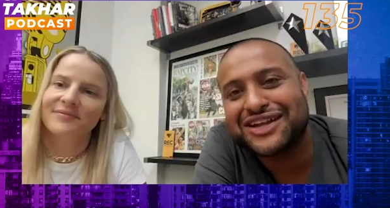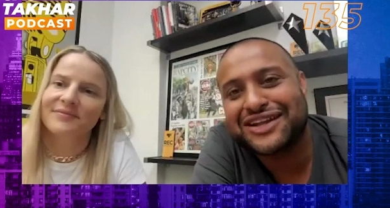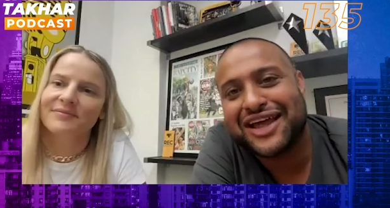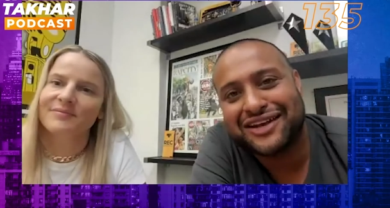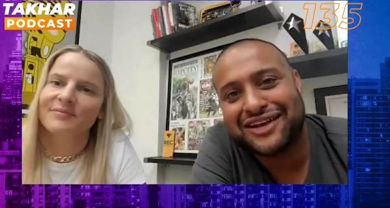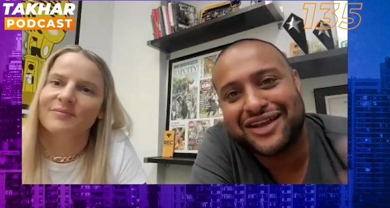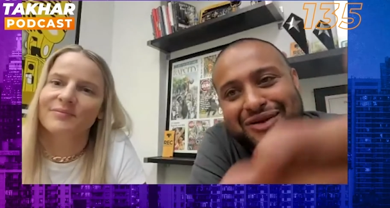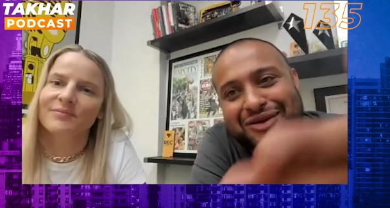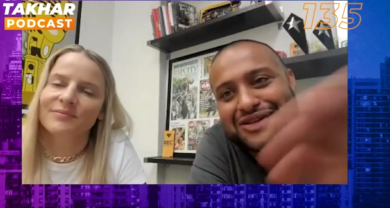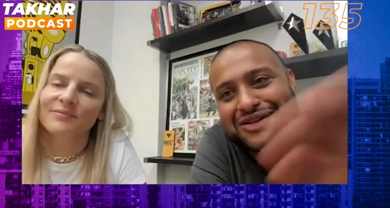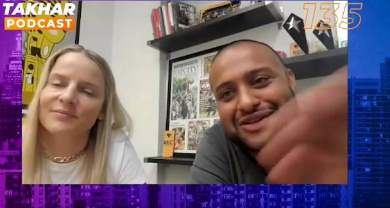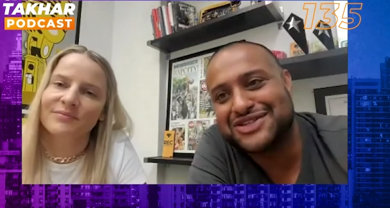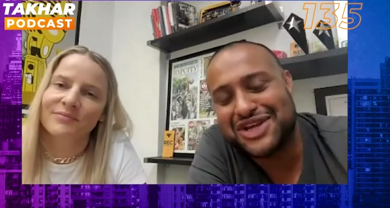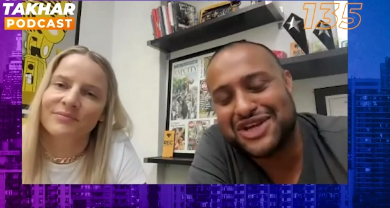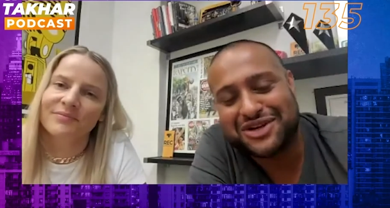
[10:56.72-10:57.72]
Speaker 1: Not not only the
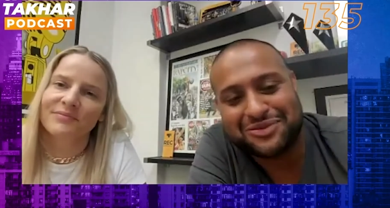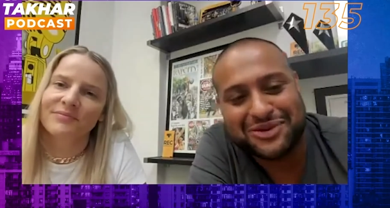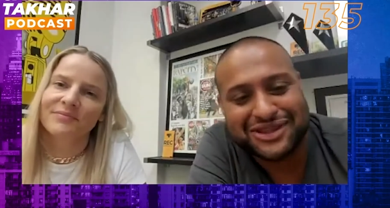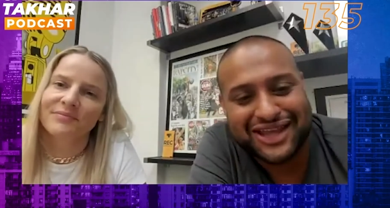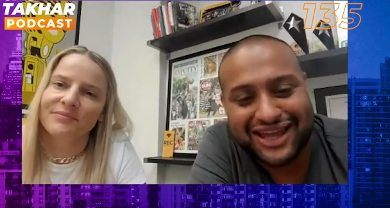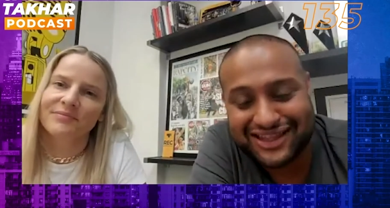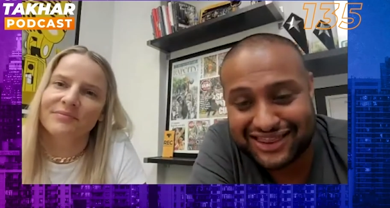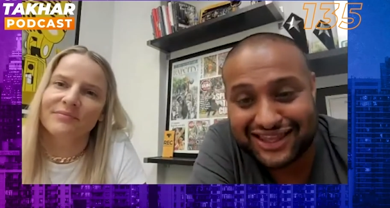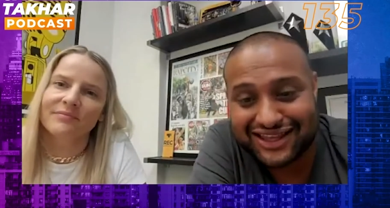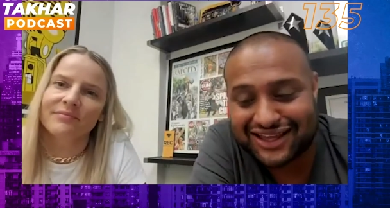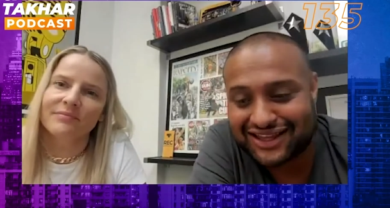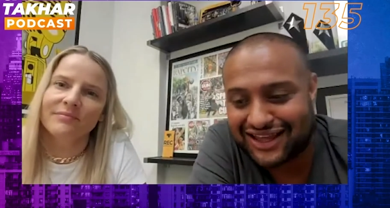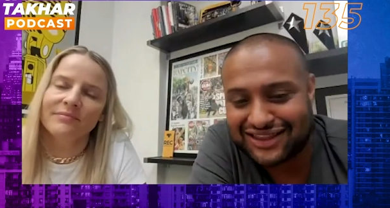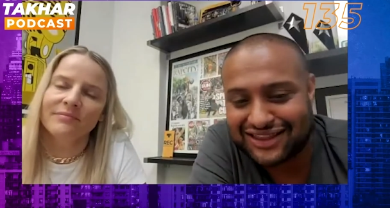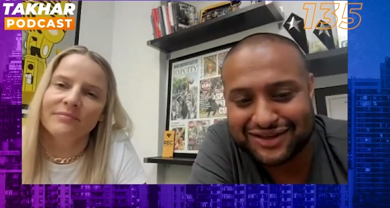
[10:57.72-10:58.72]
gentleman that I think I
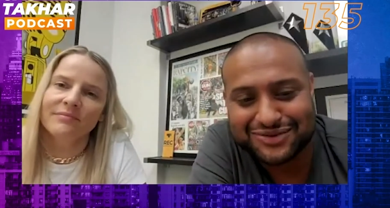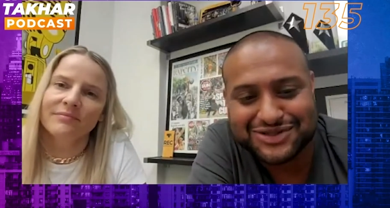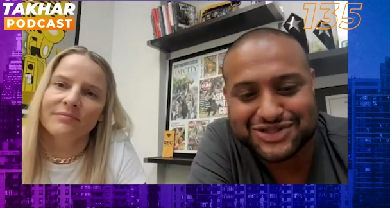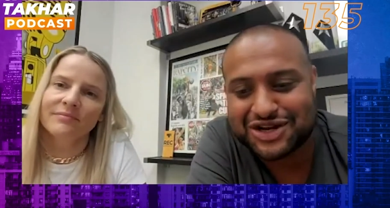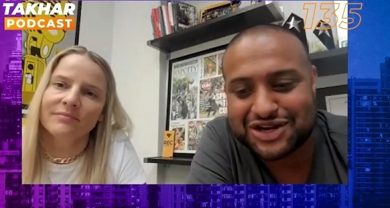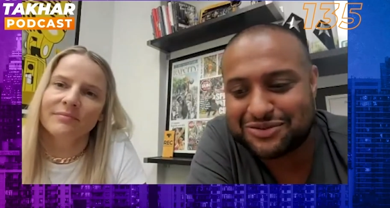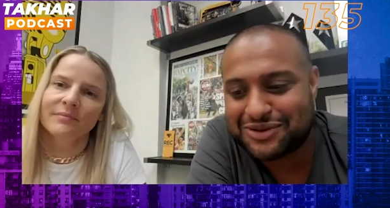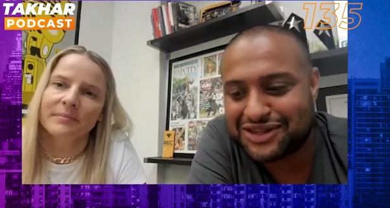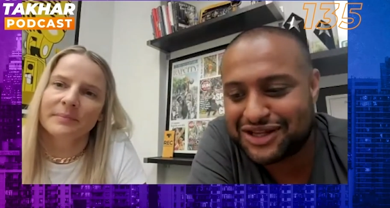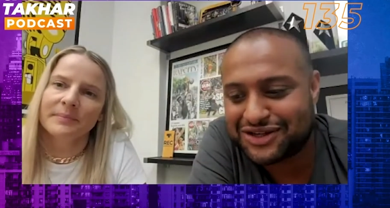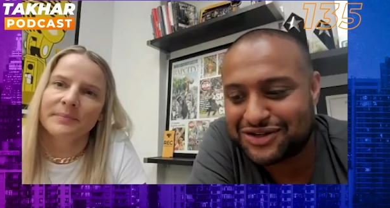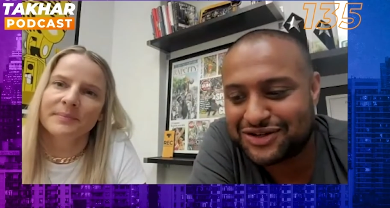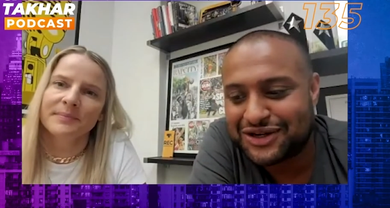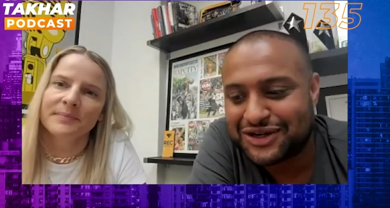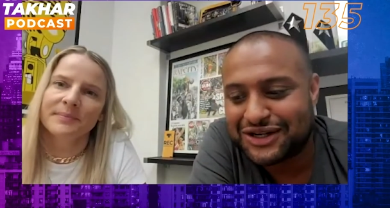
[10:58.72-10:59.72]
think it was the gentleman that you're
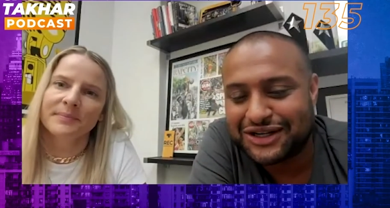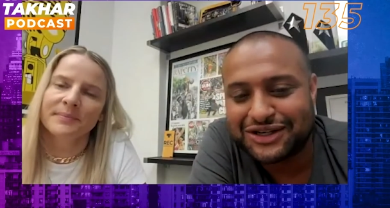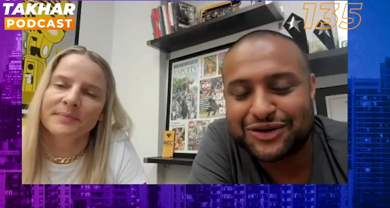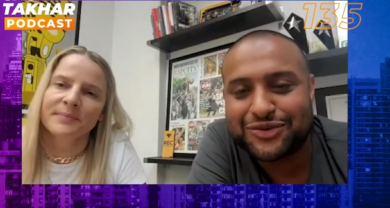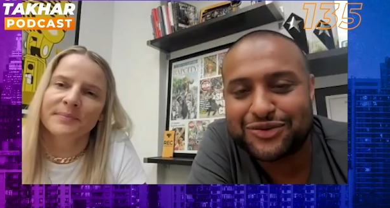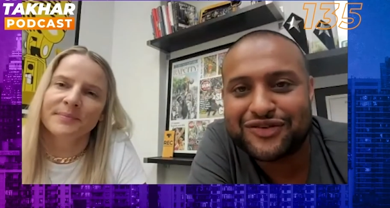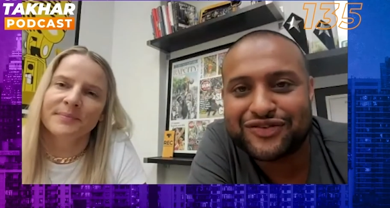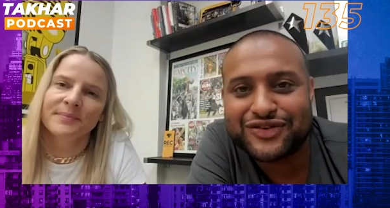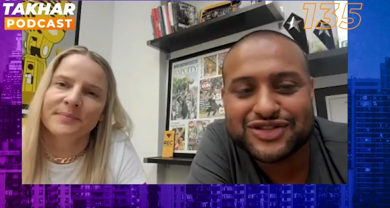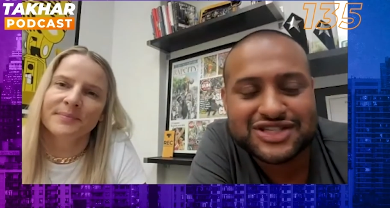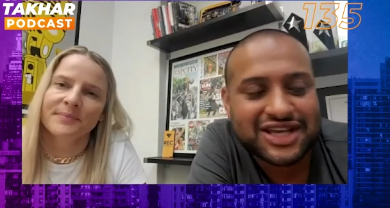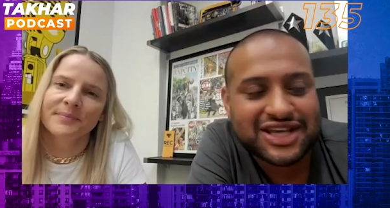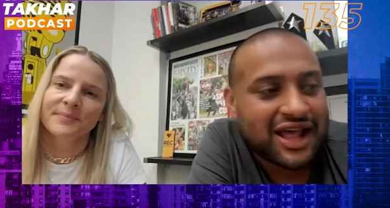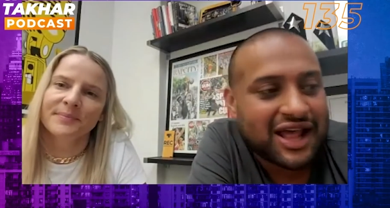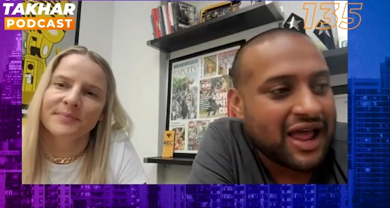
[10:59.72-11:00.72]
you're referencing,
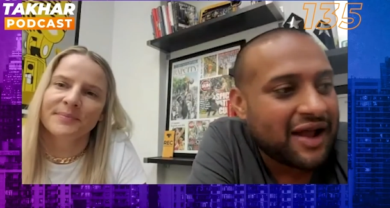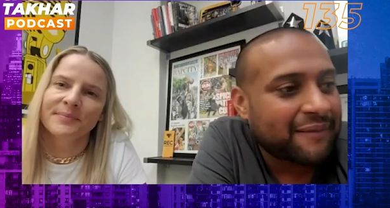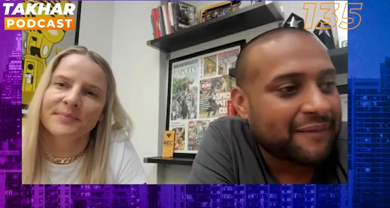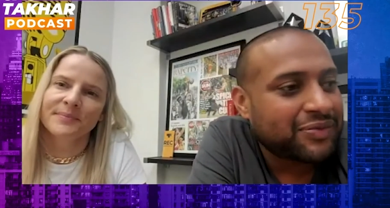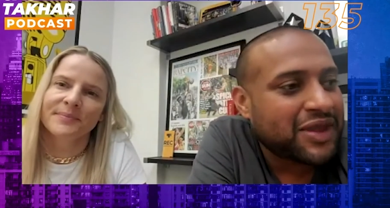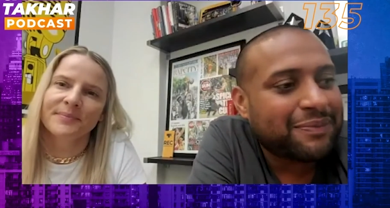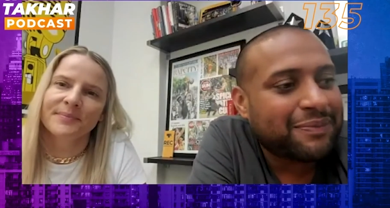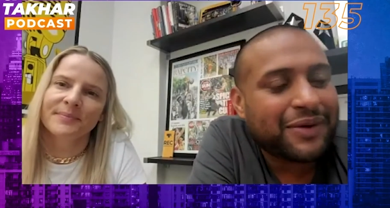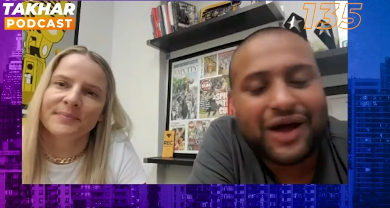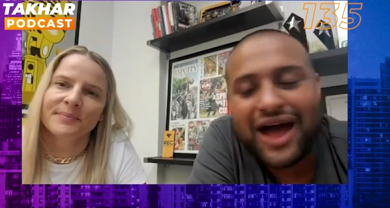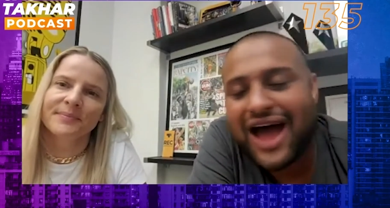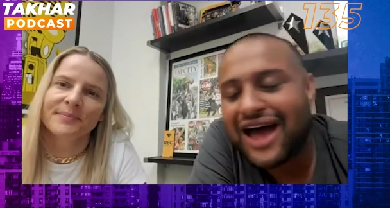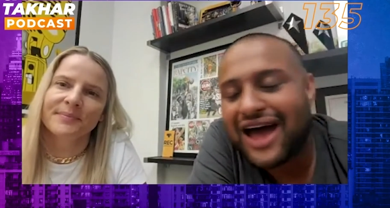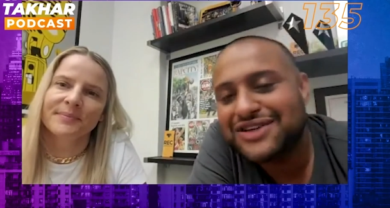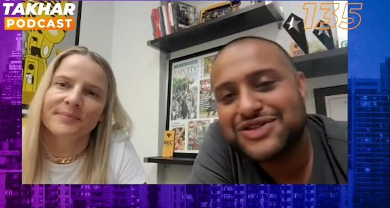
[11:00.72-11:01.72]
but how
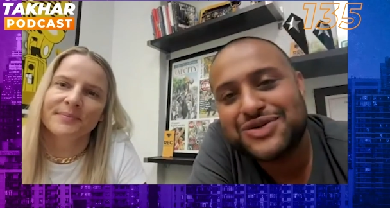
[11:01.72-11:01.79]
did you